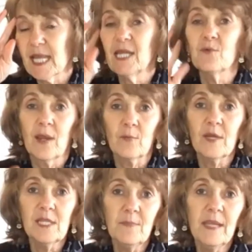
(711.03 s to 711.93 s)
Anyway,
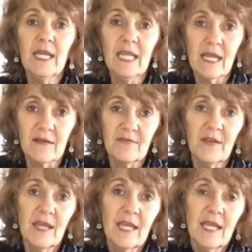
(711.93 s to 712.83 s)
read the PDF
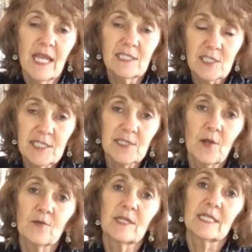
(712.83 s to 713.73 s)
and just
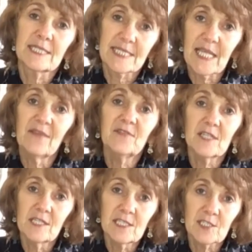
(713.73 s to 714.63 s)
know that it's safe to
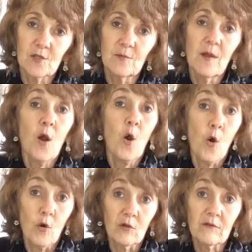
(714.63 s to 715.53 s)
consume
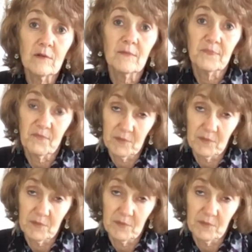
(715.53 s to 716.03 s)
whole